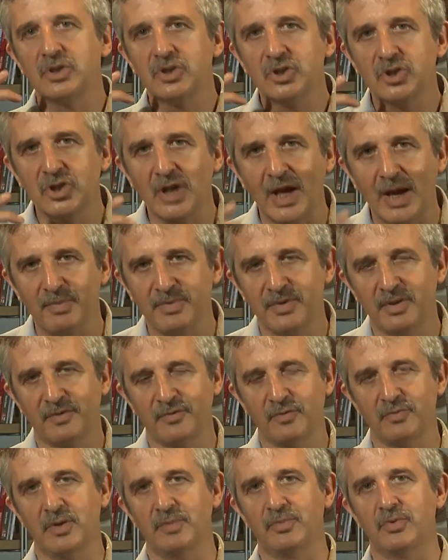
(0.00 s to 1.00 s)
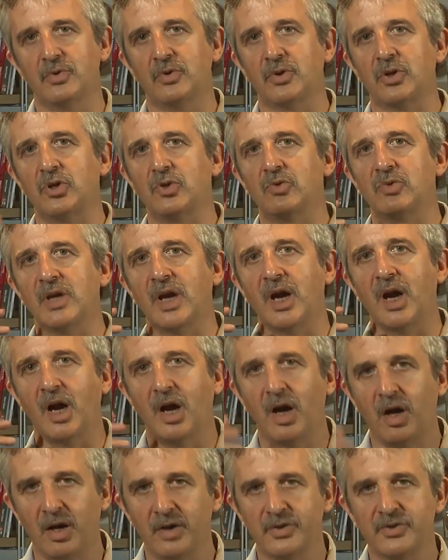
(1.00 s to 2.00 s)
chapters from the book, you get
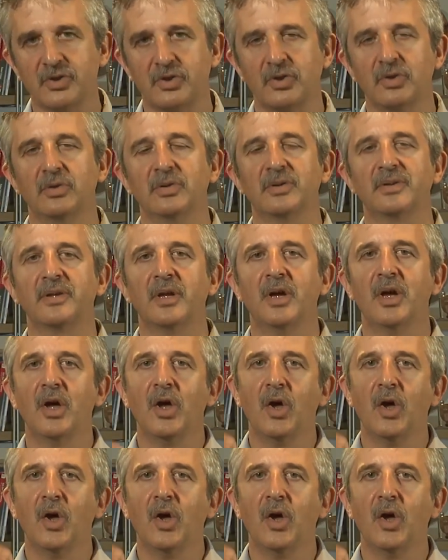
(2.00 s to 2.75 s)
articles,